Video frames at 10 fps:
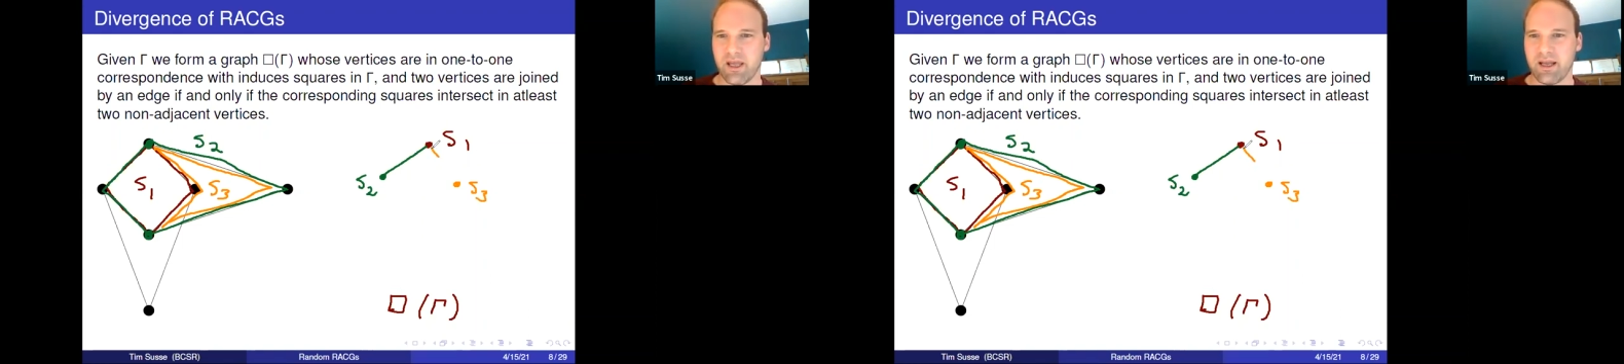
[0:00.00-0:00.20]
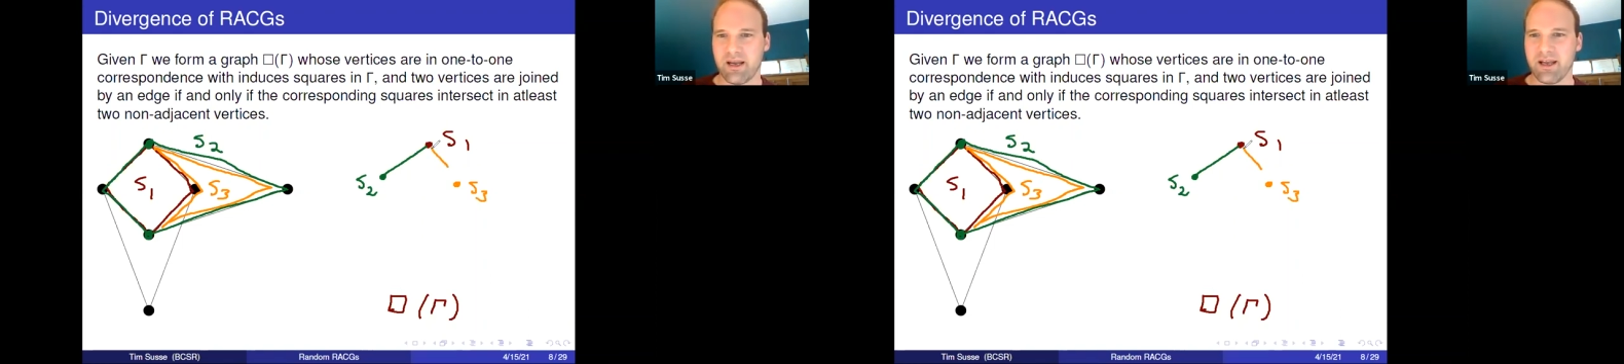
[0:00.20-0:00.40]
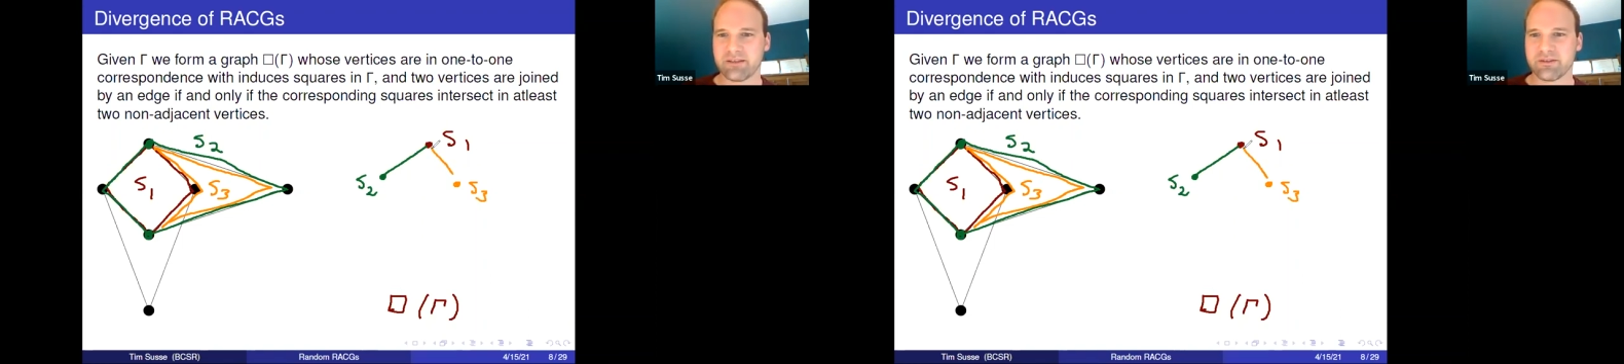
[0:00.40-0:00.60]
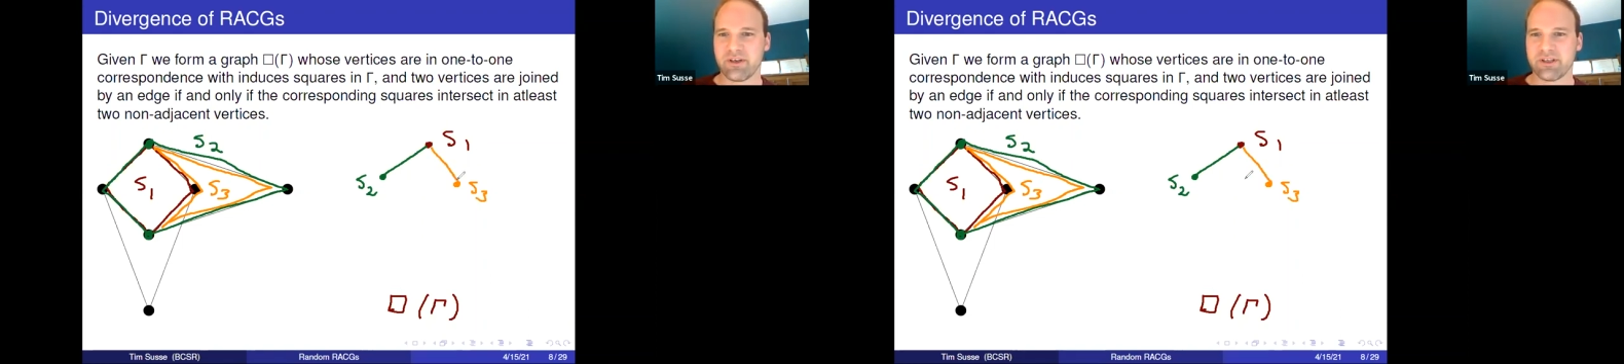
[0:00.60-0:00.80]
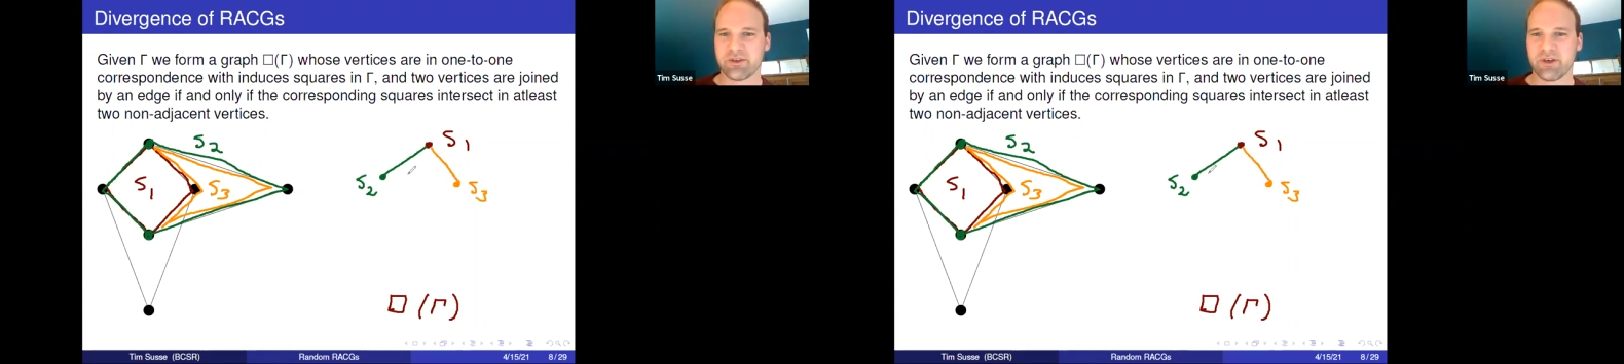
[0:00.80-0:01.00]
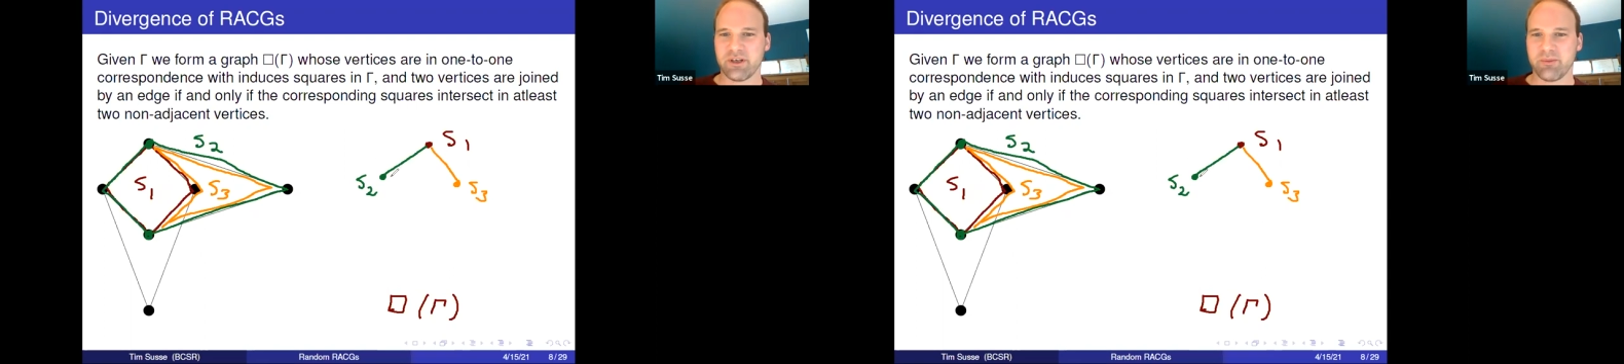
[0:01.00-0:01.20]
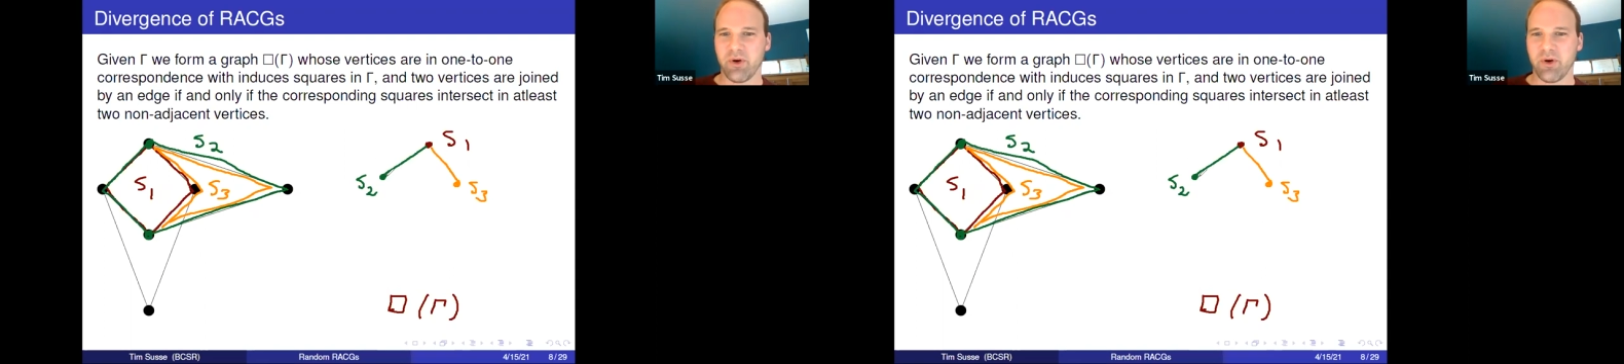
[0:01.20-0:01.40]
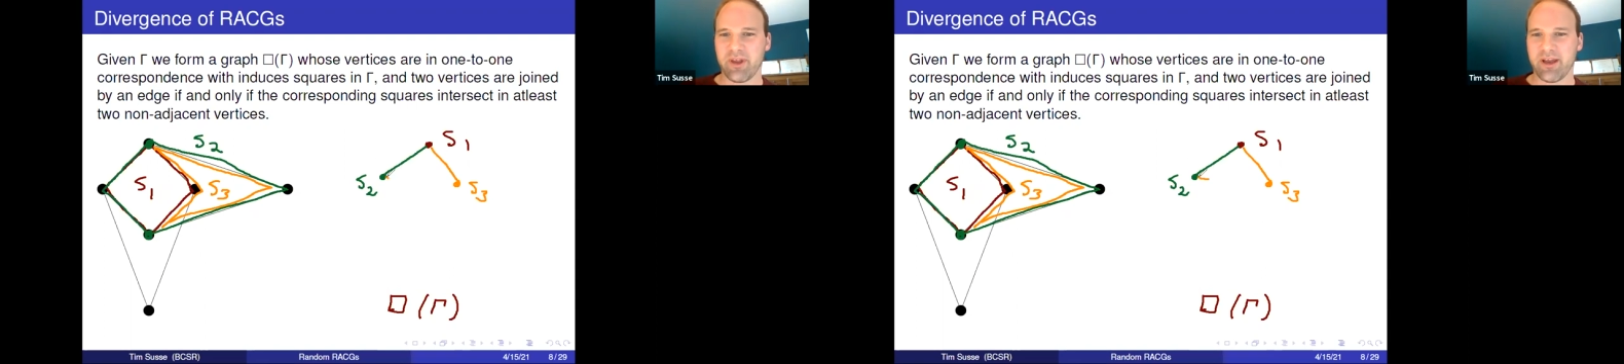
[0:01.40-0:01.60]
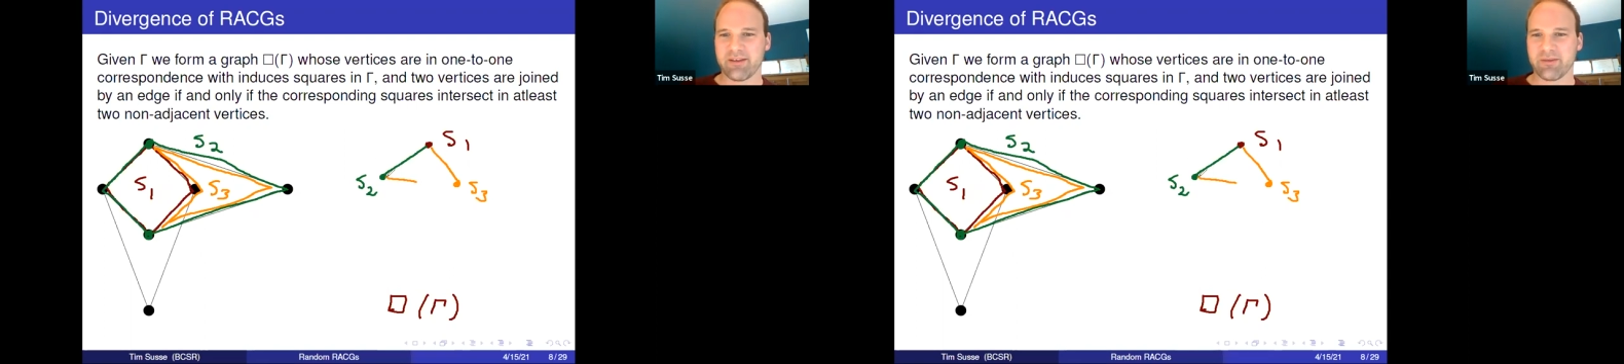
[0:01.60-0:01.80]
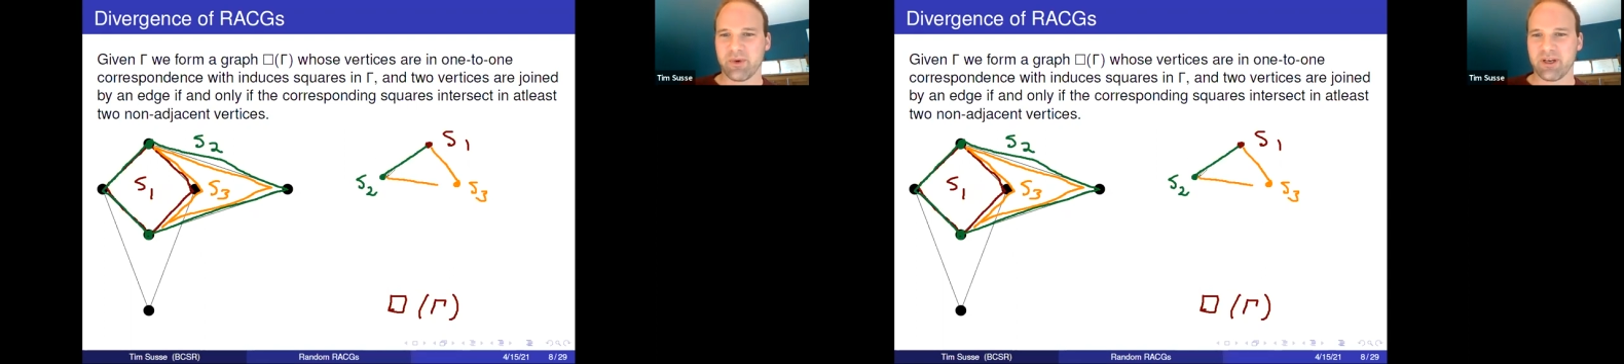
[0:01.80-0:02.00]
And S3 is joined to both
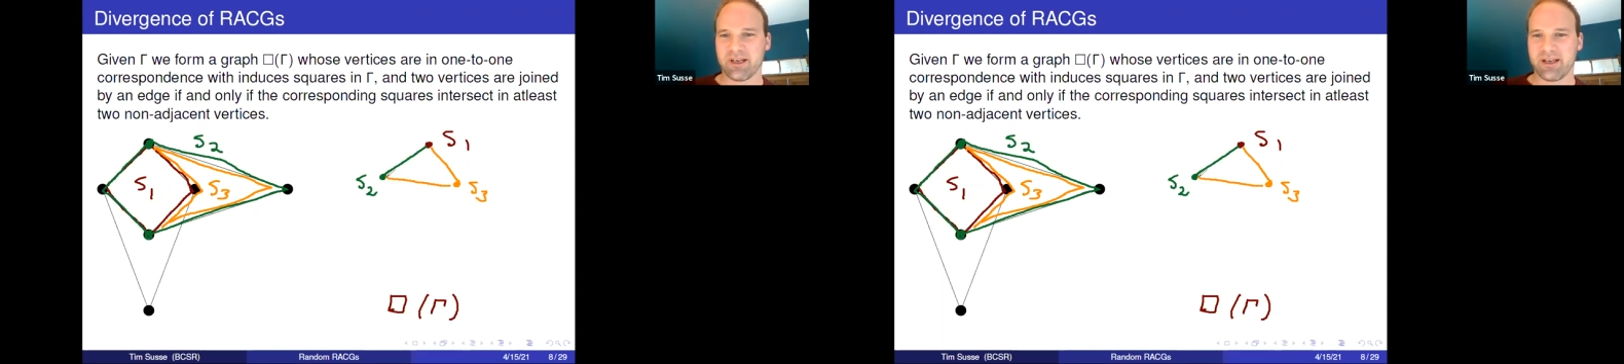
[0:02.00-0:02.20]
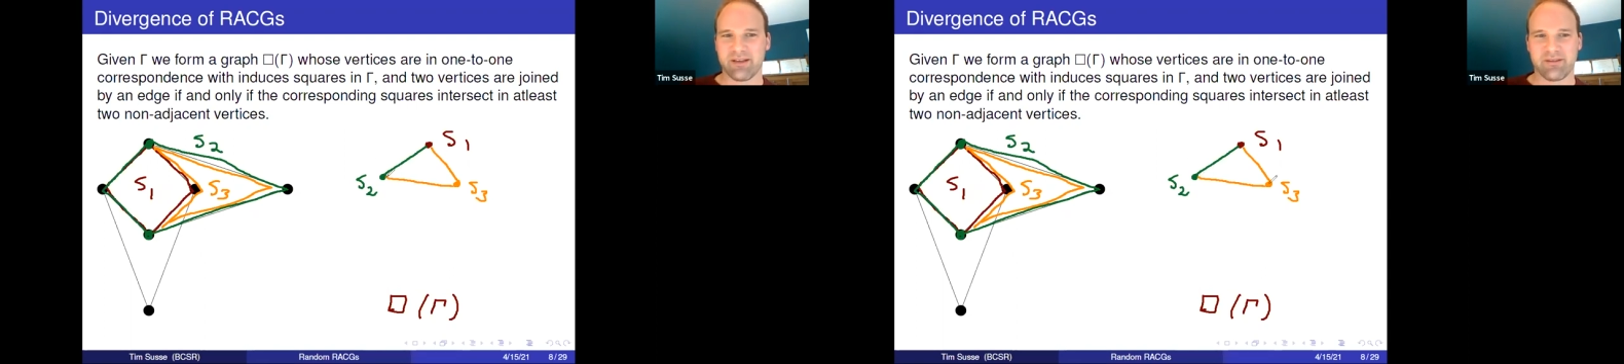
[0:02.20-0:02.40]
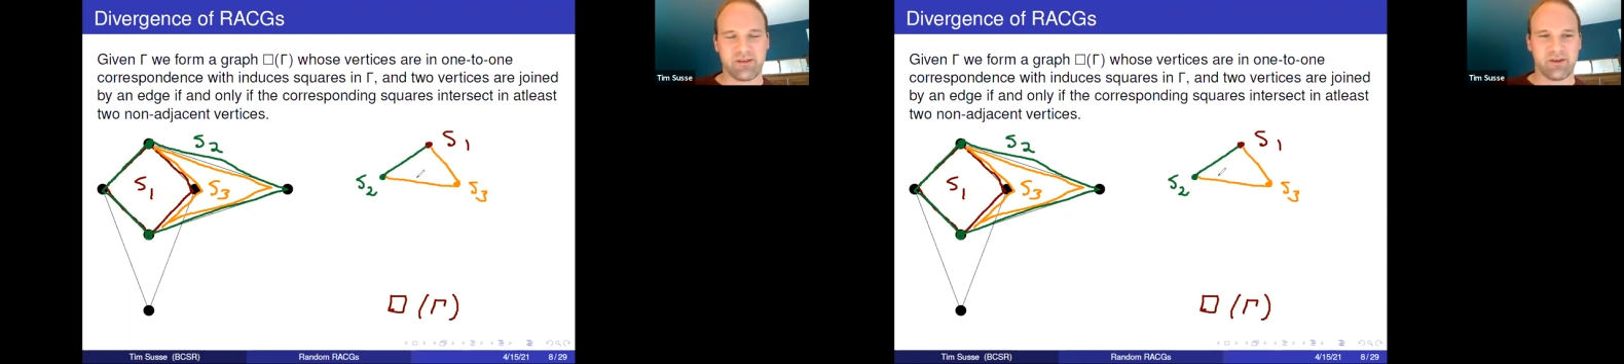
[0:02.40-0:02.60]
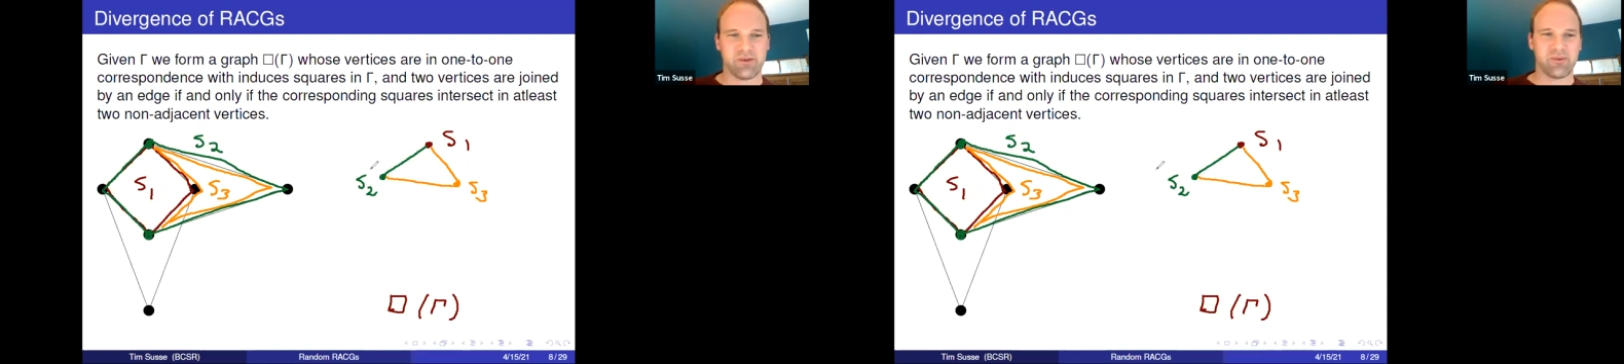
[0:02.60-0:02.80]
S1 and S2.